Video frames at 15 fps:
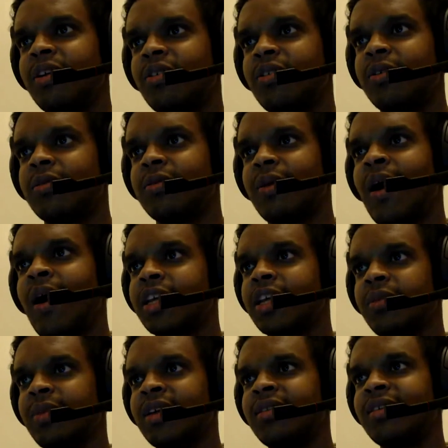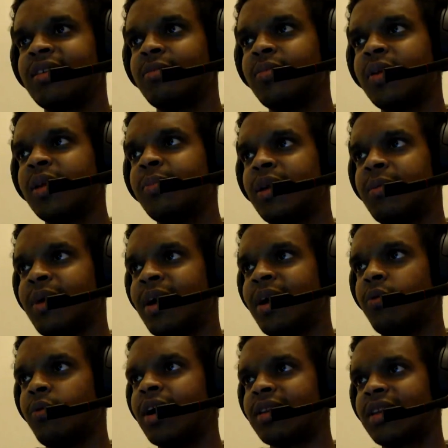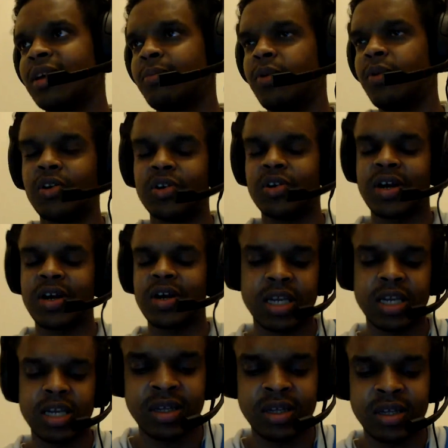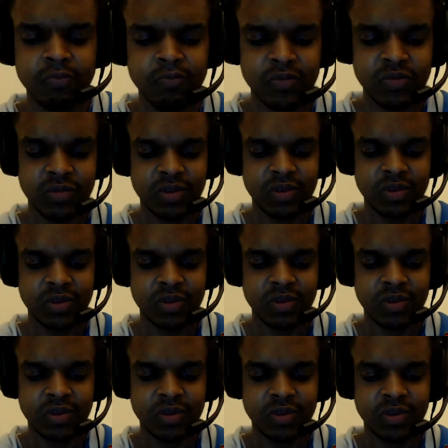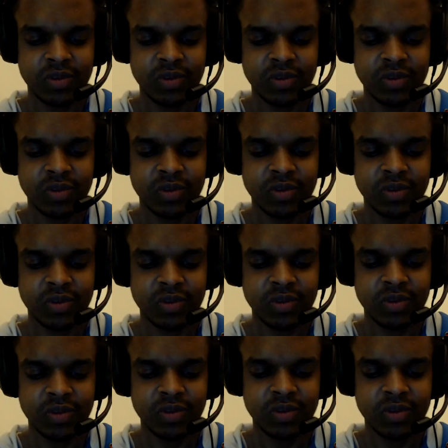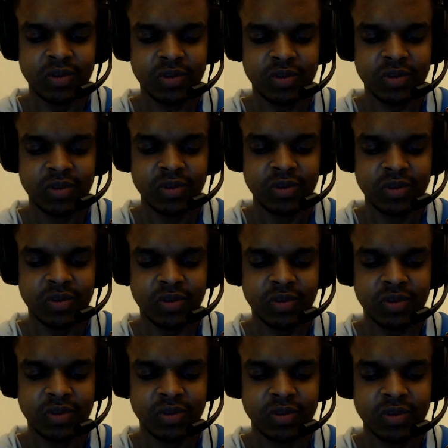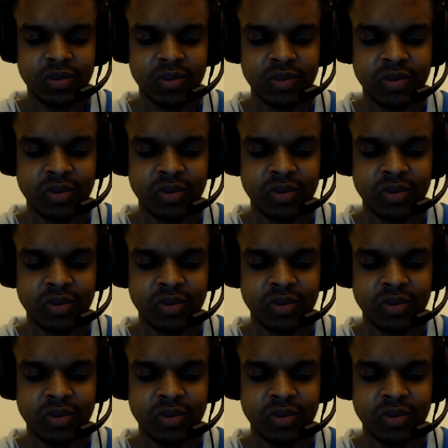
argument, and people at my work, they put a good argument. But I think there's some people who just say stuff like,